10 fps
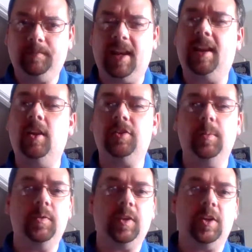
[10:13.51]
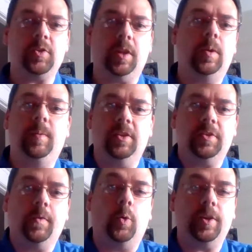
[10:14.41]
And I know some of you guys are like, wait a minute,
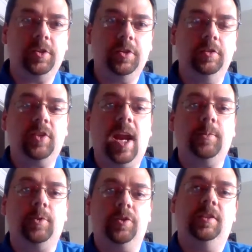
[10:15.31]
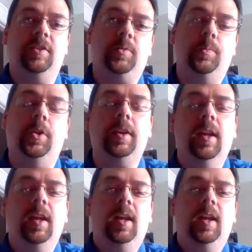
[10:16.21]
there's 42 chapters in this book,